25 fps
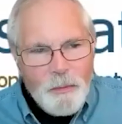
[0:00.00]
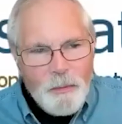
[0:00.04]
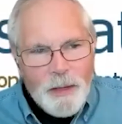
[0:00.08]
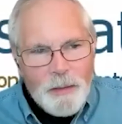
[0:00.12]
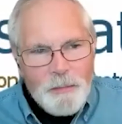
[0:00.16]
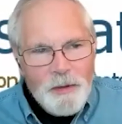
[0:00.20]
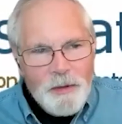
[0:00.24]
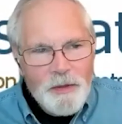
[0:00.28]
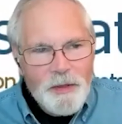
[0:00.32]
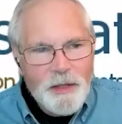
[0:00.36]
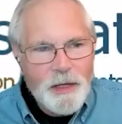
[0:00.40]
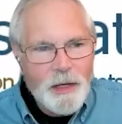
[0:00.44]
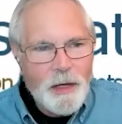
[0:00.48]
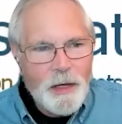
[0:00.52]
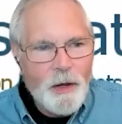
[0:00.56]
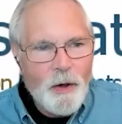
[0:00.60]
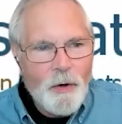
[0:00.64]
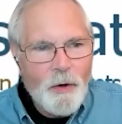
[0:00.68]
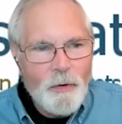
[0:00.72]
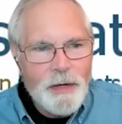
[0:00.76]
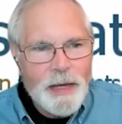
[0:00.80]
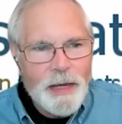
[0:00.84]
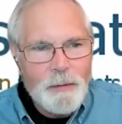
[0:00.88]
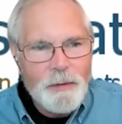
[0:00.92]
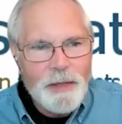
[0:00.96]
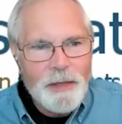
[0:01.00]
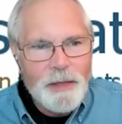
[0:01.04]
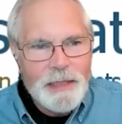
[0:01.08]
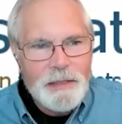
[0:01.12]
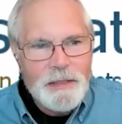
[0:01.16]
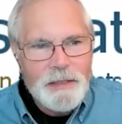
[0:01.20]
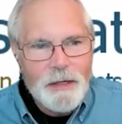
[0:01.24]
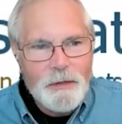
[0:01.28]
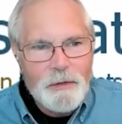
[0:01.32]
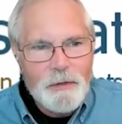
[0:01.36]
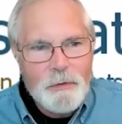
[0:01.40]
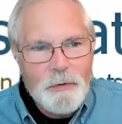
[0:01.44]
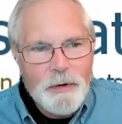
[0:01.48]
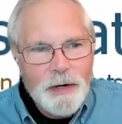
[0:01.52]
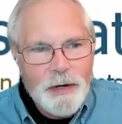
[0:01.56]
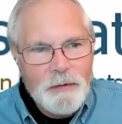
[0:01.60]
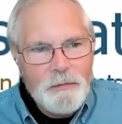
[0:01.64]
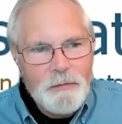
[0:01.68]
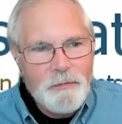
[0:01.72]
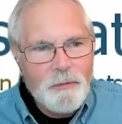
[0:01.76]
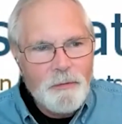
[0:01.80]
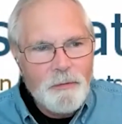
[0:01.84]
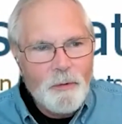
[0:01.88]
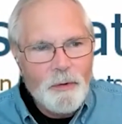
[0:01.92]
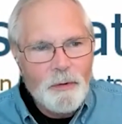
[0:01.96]
might be thinking, okay, well, that sounds great
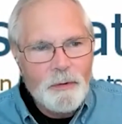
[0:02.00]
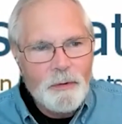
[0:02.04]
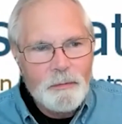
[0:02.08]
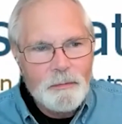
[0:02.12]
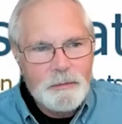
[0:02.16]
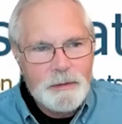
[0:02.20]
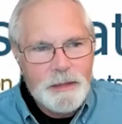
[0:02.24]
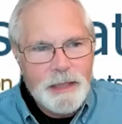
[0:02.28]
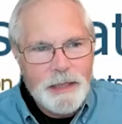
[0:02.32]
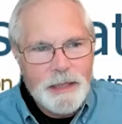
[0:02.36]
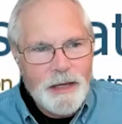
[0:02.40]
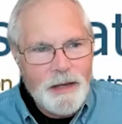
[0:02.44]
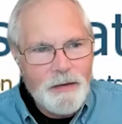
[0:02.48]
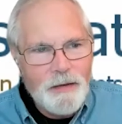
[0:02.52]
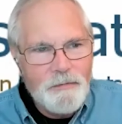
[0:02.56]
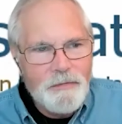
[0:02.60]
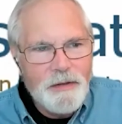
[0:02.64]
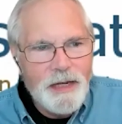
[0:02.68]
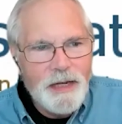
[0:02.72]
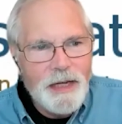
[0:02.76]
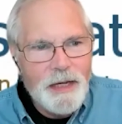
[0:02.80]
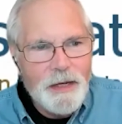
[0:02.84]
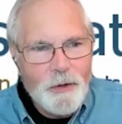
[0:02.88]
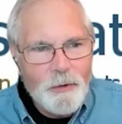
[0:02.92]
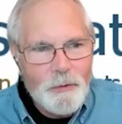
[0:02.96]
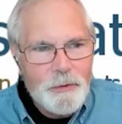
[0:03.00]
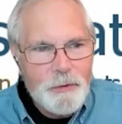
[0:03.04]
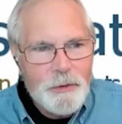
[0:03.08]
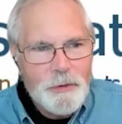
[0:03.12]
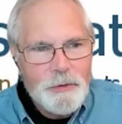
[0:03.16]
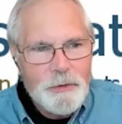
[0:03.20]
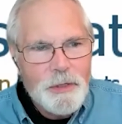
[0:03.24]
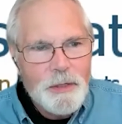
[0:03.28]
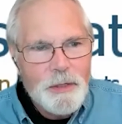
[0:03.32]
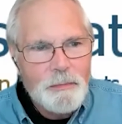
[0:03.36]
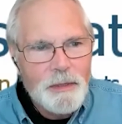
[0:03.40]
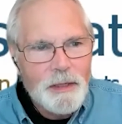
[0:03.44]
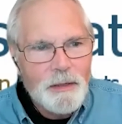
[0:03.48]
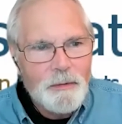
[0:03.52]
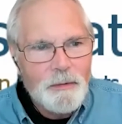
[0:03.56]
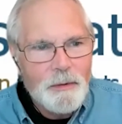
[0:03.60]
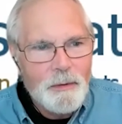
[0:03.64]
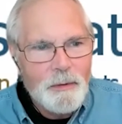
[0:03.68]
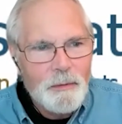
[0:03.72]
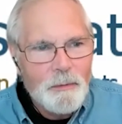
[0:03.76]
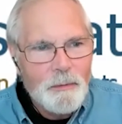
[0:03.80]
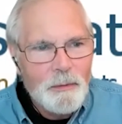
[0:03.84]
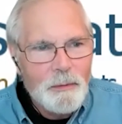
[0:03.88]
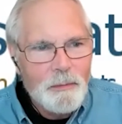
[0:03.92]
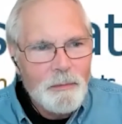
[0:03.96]
for taking videos or something
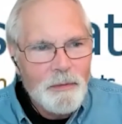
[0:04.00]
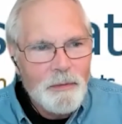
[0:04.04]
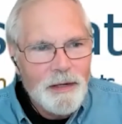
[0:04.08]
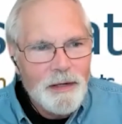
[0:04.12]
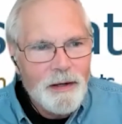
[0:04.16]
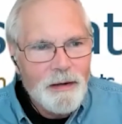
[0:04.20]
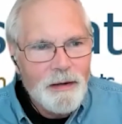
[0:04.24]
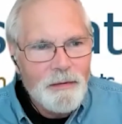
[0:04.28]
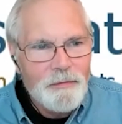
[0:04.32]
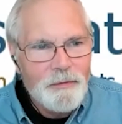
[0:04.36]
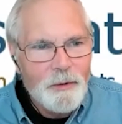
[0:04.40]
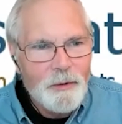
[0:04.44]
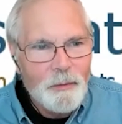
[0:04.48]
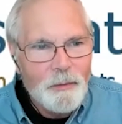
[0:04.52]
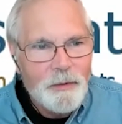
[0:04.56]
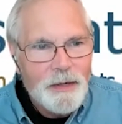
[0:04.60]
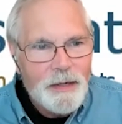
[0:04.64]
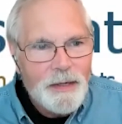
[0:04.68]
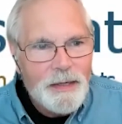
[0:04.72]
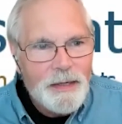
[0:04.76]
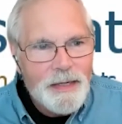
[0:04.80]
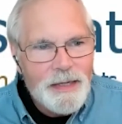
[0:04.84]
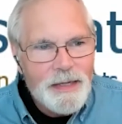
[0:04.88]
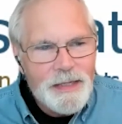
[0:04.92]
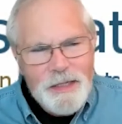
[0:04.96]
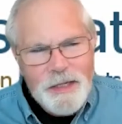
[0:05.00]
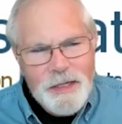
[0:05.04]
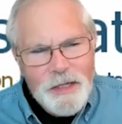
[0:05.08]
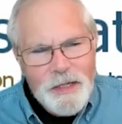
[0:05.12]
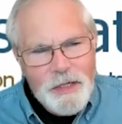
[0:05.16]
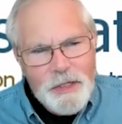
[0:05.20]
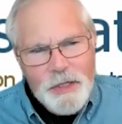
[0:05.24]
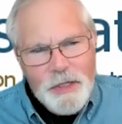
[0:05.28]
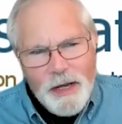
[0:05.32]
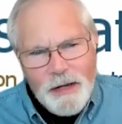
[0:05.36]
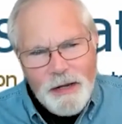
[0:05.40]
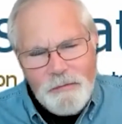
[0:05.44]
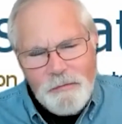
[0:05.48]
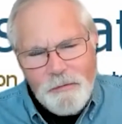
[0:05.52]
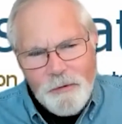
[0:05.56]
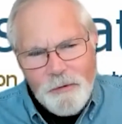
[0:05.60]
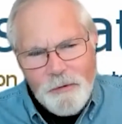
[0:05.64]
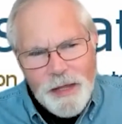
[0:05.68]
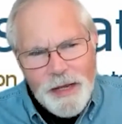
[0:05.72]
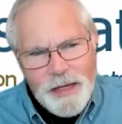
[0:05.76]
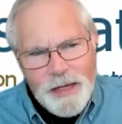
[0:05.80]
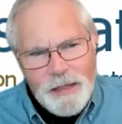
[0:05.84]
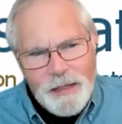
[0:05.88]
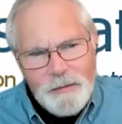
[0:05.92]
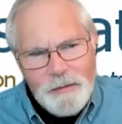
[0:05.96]
with, with my iPhone. Is it designed for
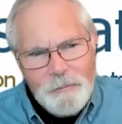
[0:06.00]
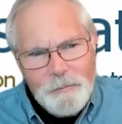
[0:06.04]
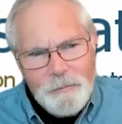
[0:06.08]
that?